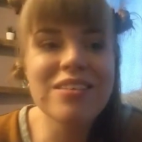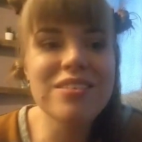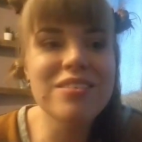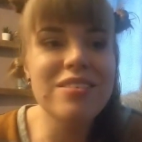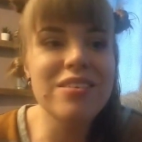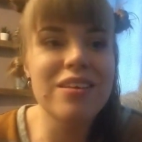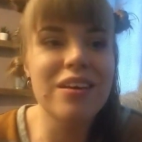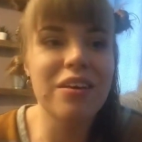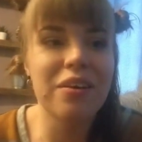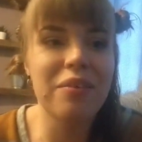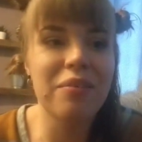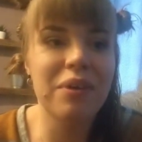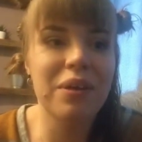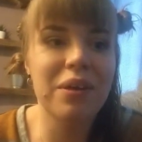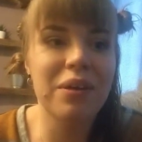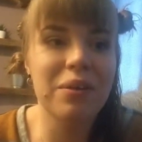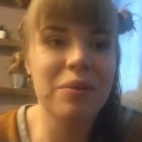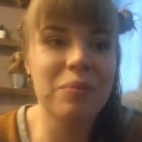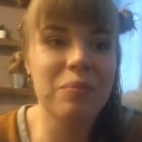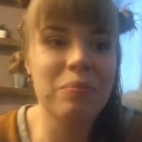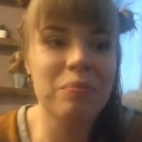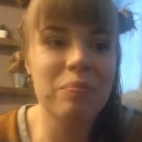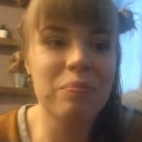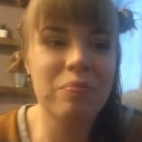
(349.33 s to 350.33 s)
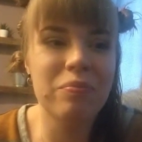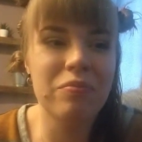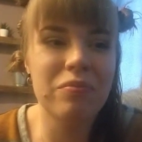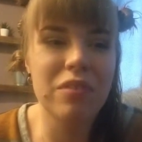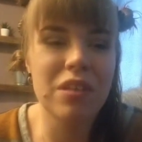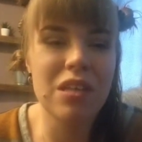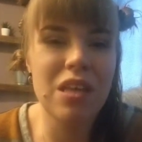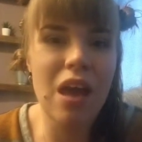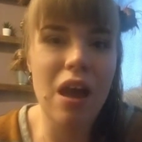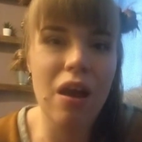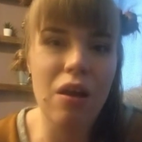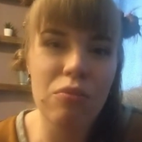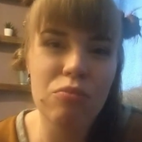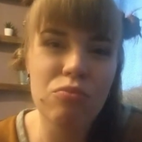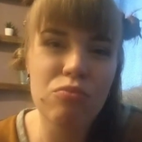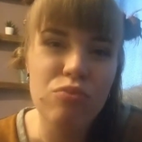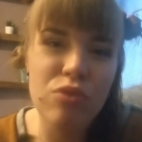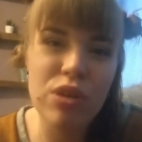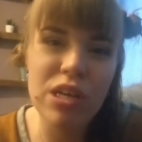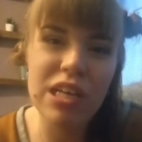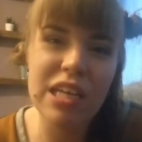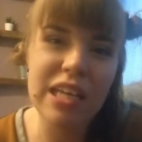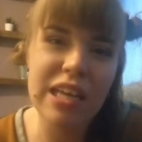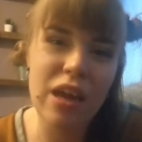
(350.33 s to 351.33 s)
So yeah, I'm
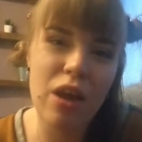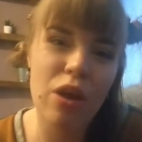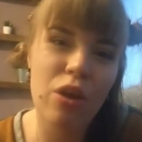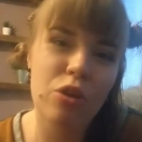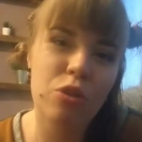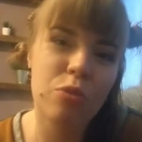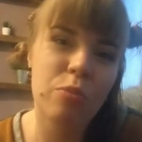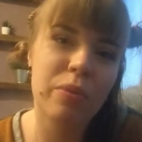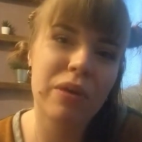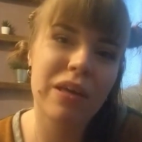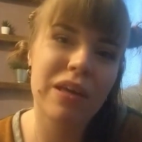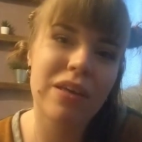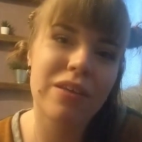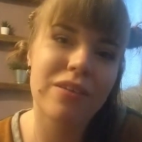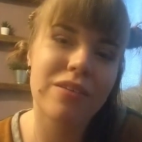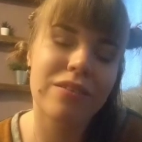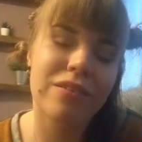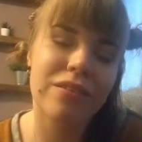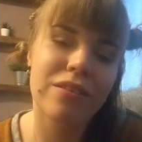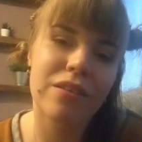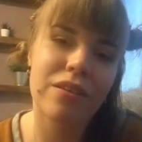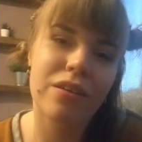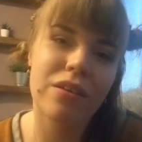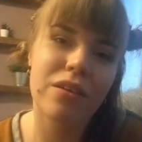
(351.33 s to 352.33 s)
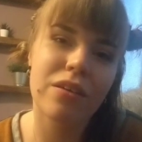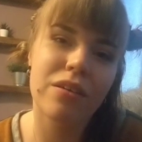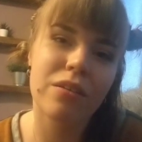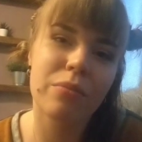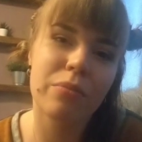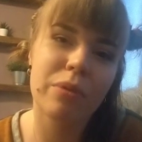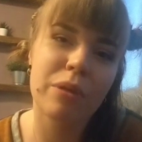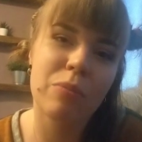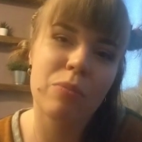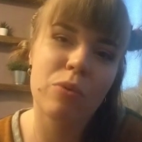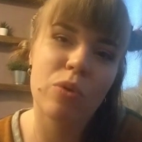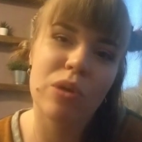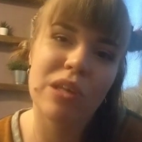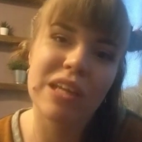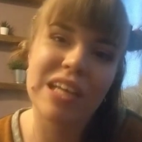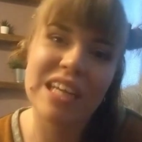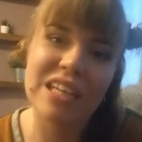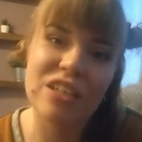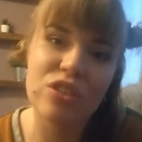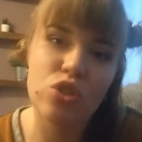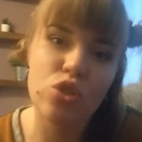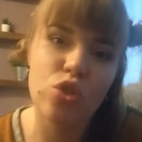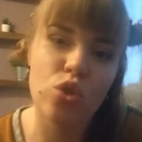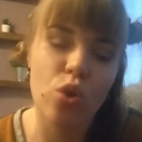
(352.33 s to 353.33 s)
really hoping that people
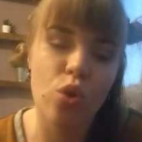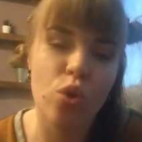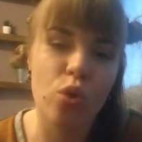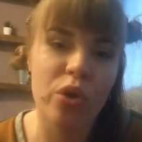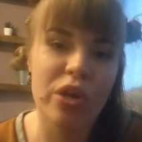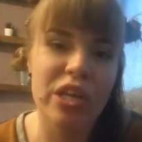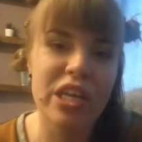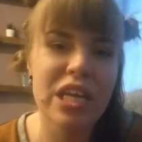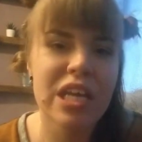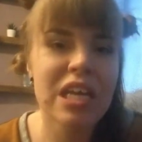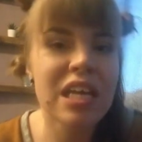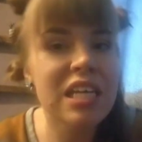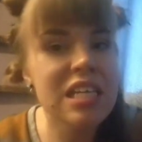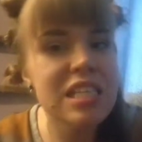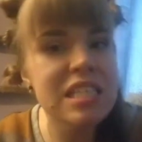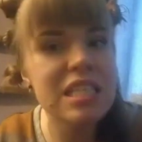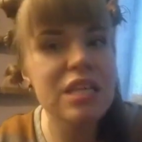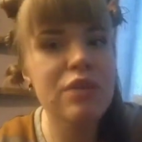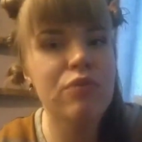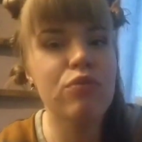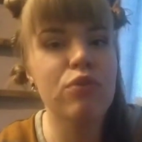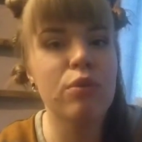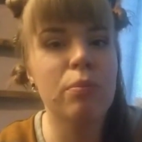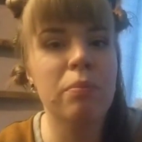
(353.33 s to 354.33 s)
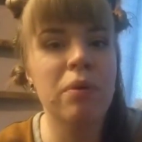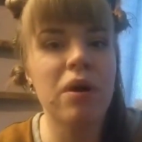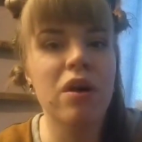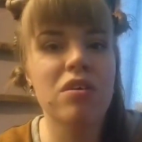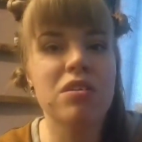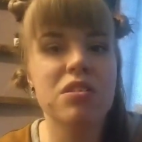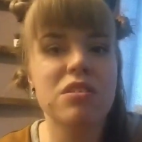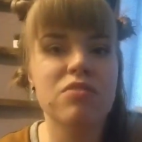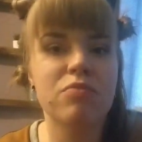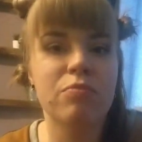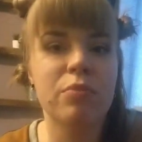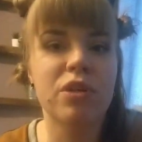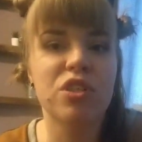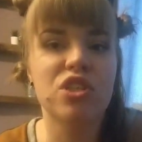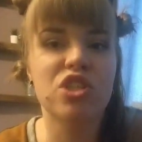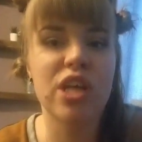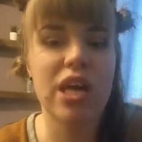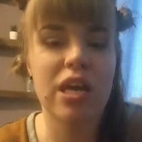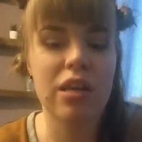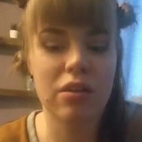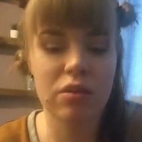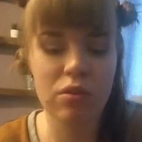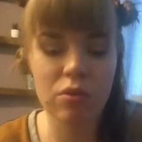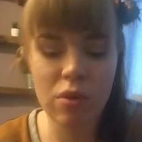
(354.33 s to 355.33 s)
enjoy different parts of my
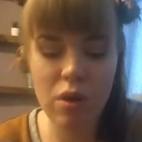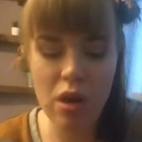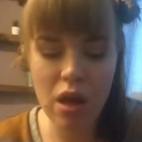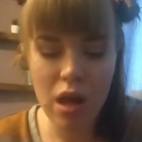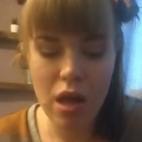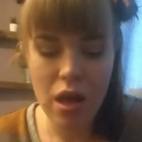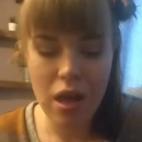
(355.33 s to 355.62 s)
channel.